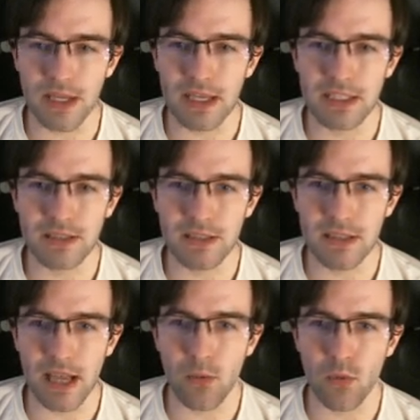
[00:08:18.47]
That's
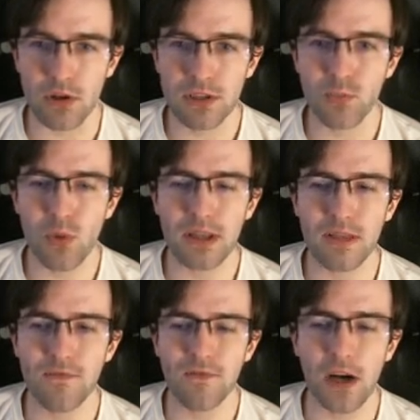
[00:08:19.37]
that works. What?
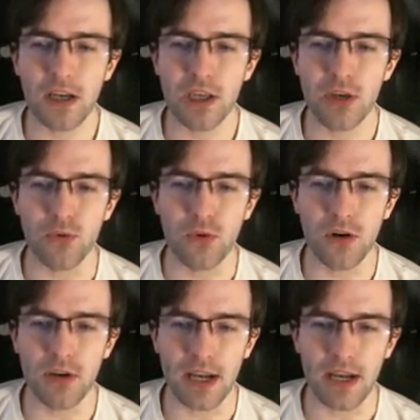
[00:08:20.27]
Fuck you.
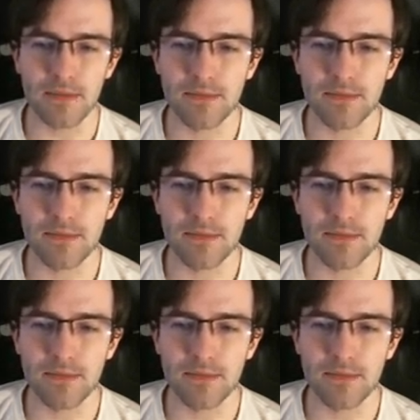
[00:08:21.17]
Okay.